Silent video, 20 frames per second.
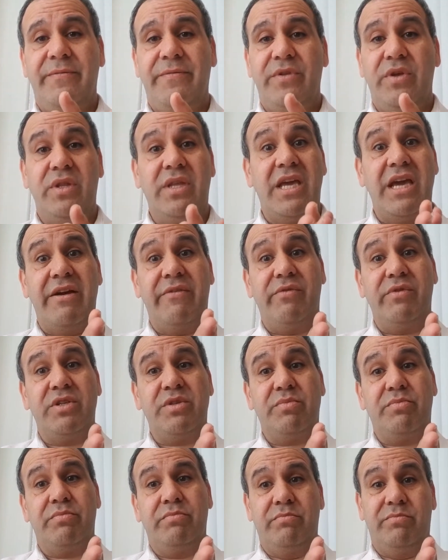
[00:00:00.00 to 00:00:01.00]
Now the average
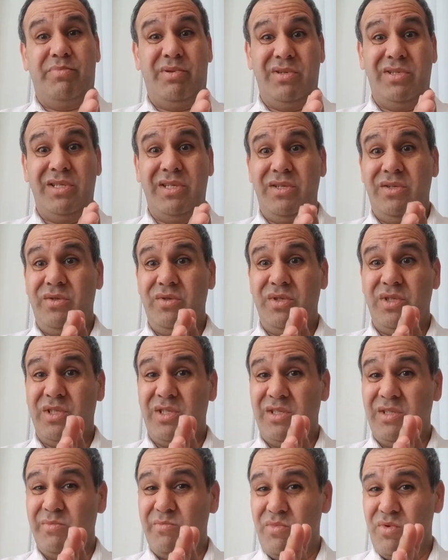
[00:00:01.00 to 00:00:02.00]
person
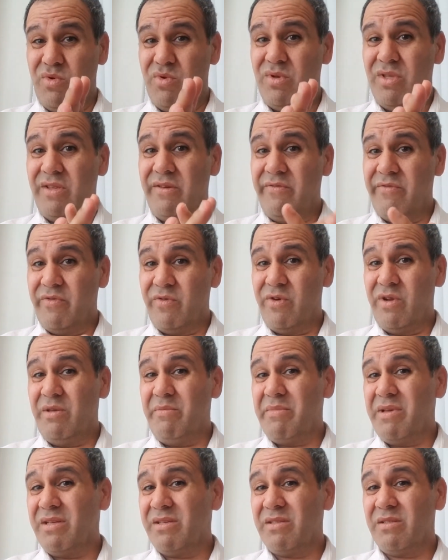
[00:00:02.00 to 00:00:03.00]
uses more than 4
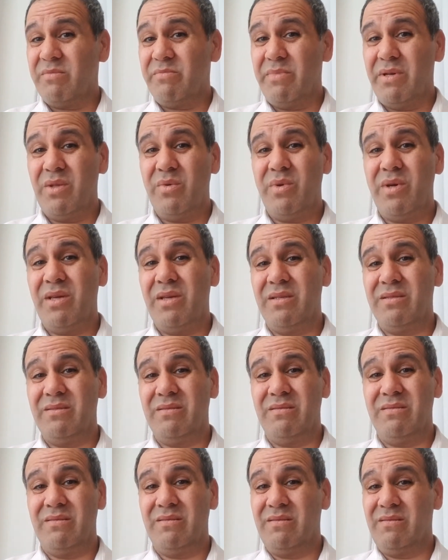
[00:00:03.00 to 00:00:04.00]
emails, by the way.
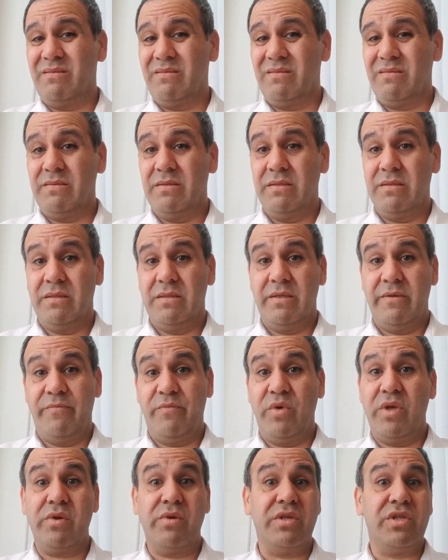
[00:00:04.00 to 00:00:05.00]
And
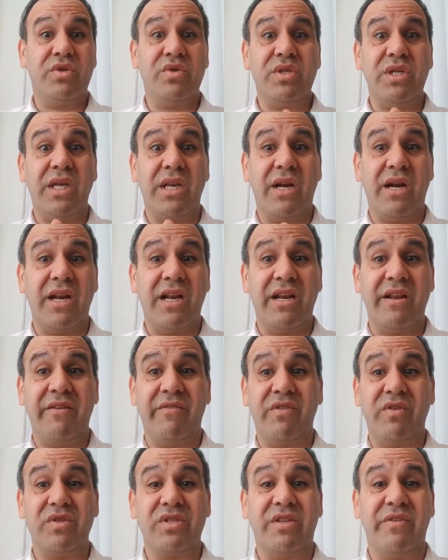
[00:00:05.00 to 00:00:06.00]
whether he's using it on any
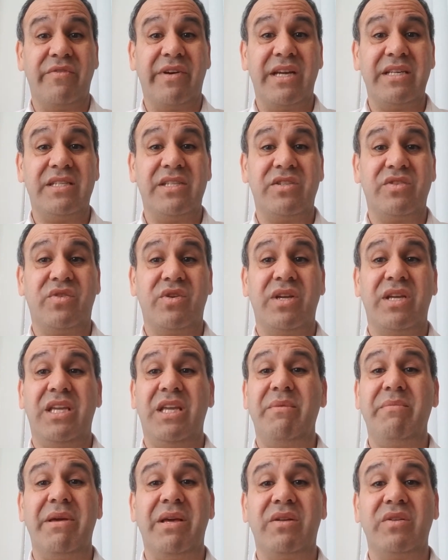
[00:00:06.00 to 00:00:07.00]
of those devices or
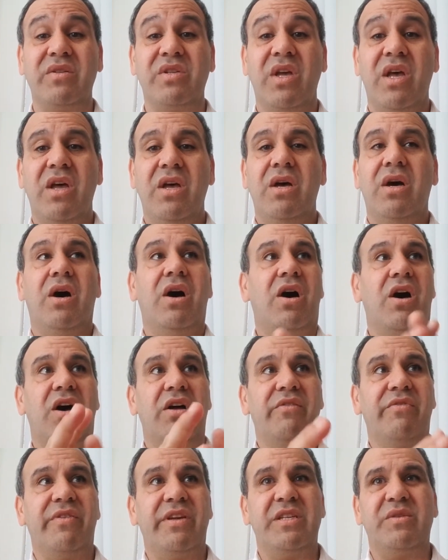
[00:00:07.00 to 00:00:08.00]
emails
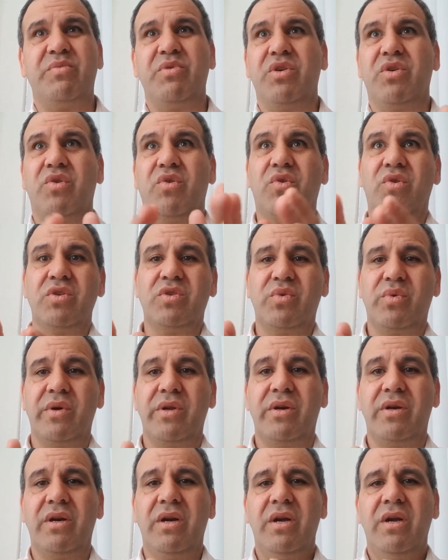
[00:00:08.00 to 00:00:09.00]
on Facebook or
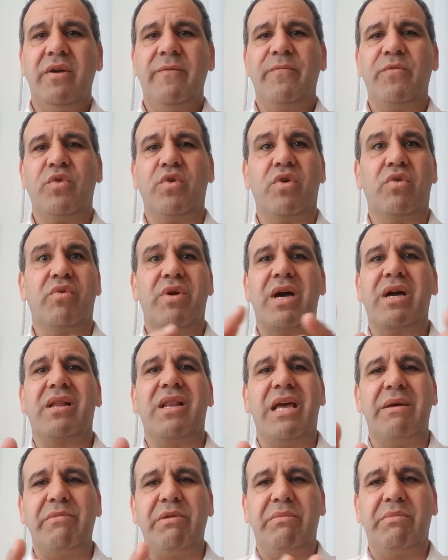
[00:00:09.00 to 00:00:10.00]
Twitter or a rock
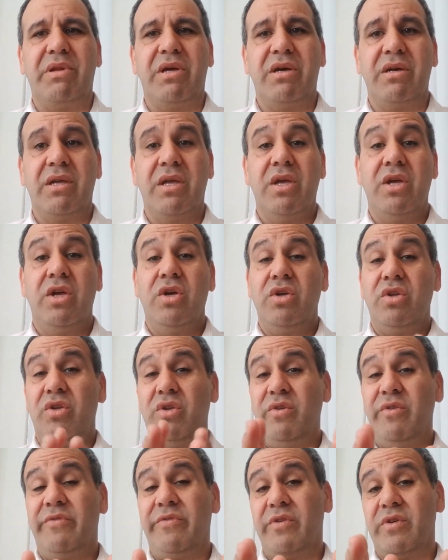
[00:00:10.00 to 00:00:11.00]
climbing blog,
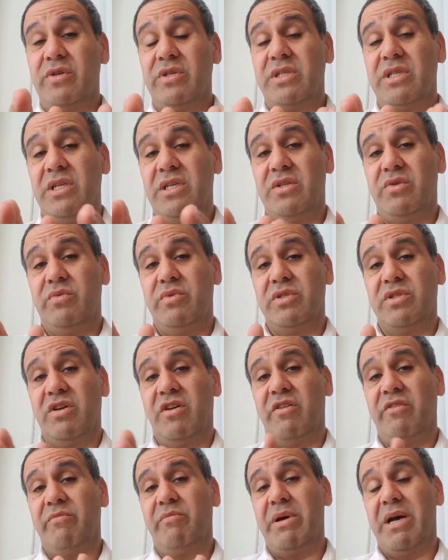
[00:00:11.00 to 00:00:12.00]
you first need to
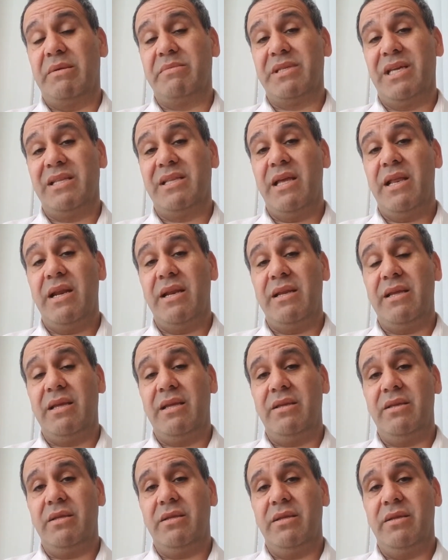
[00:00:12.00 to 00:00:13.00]
resolve Bob's identity.
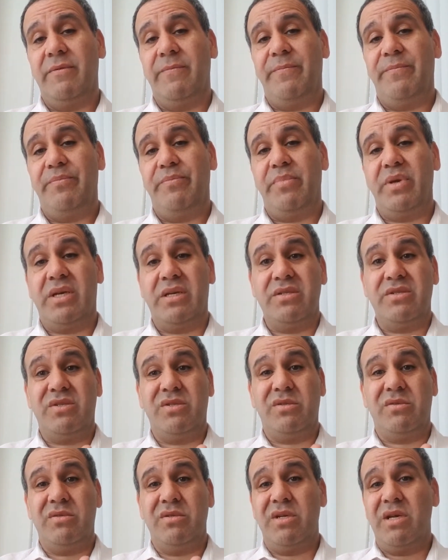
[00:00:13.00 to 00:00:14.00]

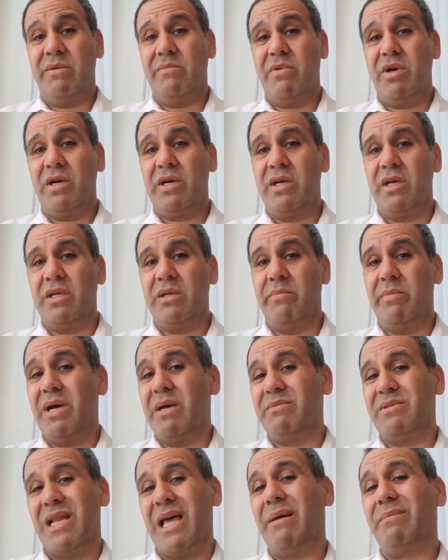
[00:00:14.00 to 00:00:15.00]
Because you're not marketing to
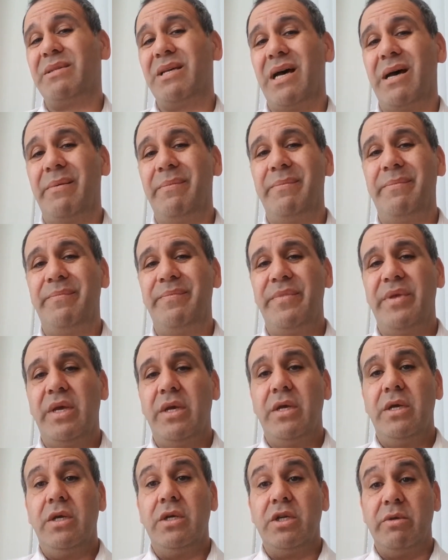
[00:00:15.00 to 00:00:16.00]
Bob's laptop,
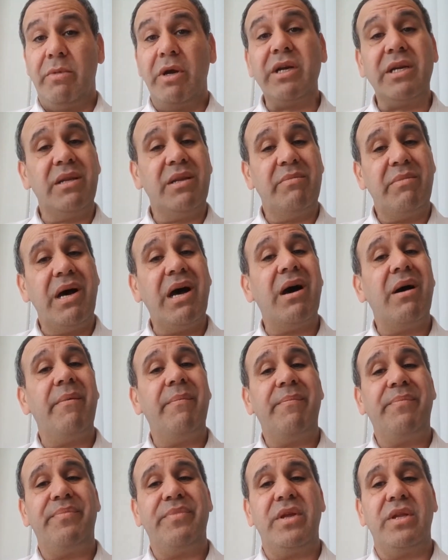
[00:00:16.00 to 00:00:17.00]
you're marketing to Bob.
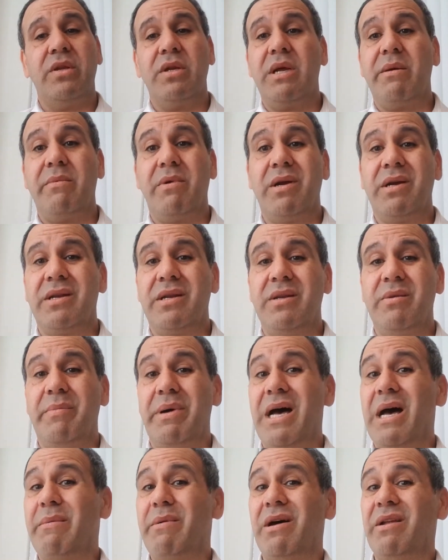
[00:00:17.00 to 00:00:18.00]
And you're not marketing to
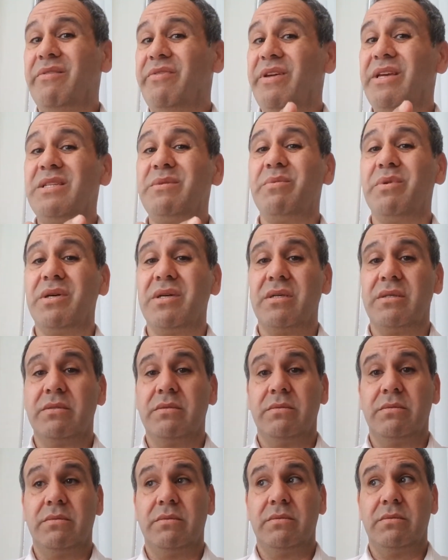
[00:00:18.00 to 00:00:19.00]
Bob on Facebook,
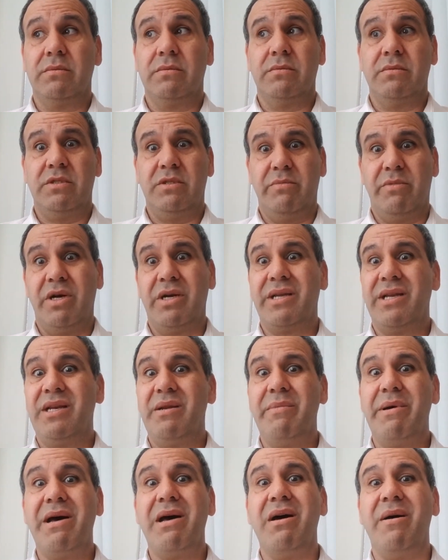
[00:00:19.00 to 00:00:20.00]
you're marketing
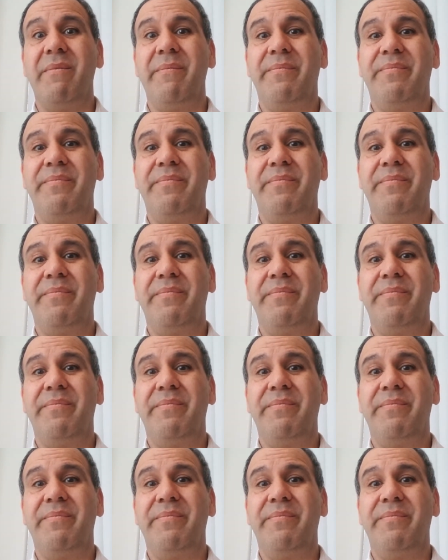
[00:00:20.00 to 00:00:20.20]
to Bob.